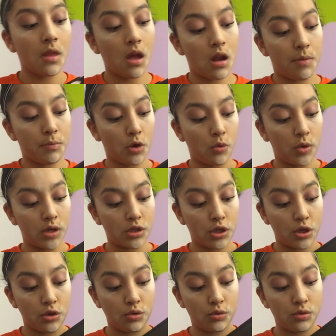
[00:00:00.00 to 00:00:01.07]
And I'm going
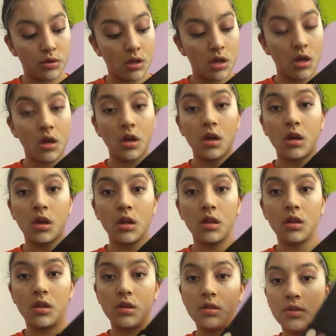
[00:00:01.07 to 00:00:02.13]
to use
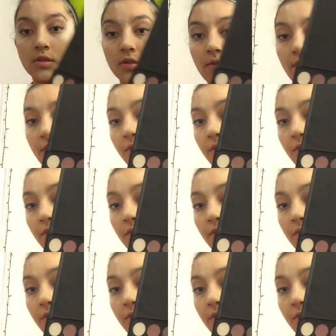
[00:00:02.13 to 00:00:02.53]
this